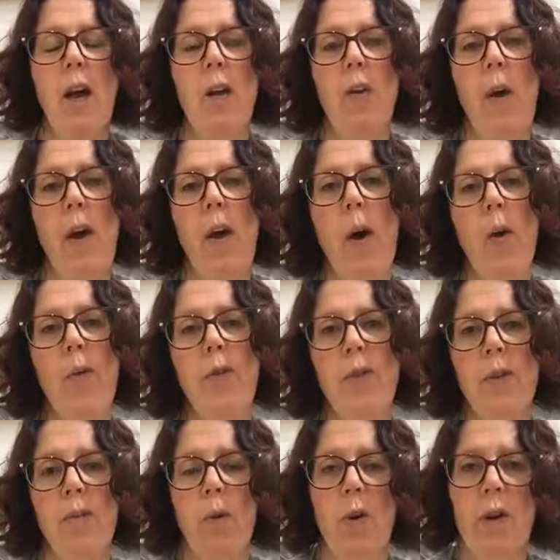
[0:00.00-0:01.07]
quite
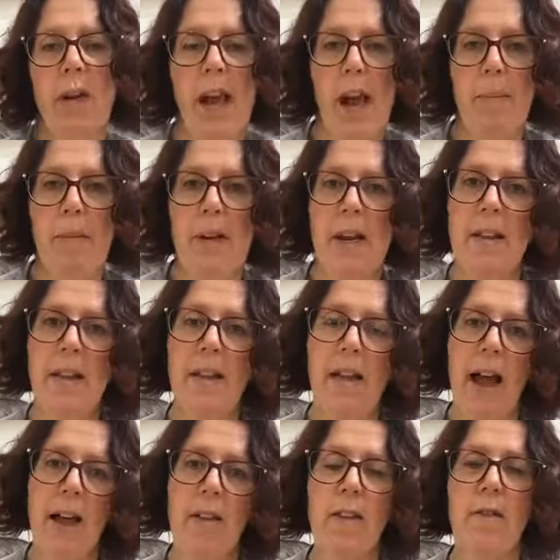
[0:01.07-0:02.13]
often what can happen is
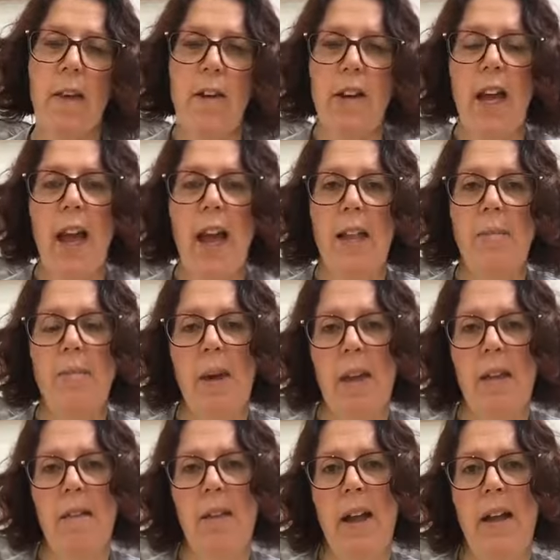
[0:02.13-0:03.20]
that's a very
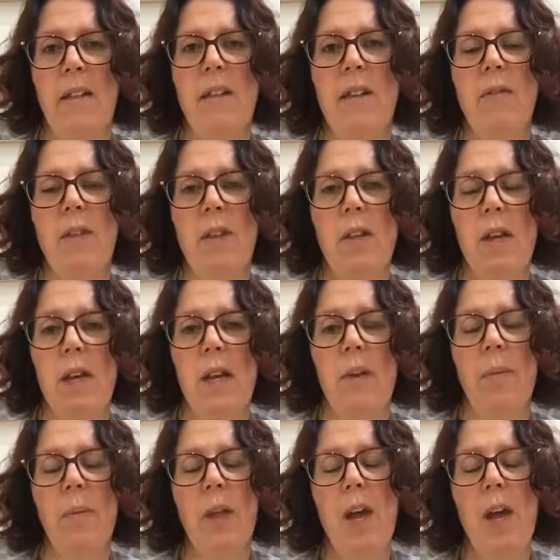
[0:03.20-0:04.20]
head-based activity.